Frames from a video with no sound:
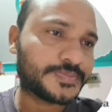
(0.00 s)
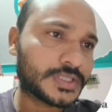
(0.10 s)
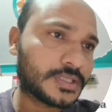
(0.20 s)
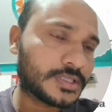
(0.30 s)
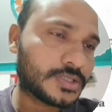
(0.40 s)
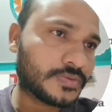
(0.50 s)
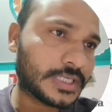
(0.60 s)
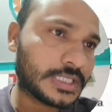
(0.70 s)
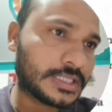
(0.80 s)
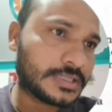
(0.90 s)
So where
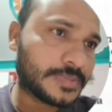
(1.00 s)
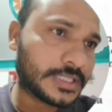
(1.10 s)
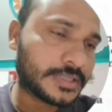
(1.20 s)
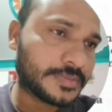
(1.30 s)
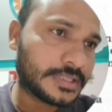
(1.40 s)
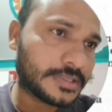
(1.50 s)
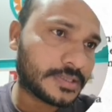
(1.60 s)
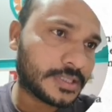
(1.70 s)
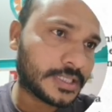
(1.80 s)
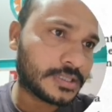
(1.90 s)
this present means
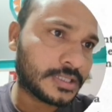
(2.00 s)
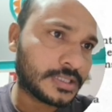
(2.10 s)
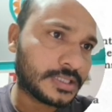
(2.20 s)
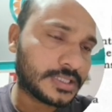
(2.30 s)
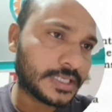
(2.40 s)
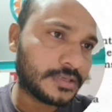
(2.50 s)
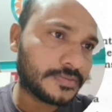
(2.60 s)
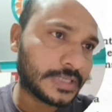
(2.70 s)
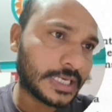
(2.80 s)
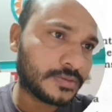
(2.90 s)
here in the cell we
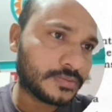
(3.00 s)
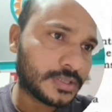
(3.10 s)
have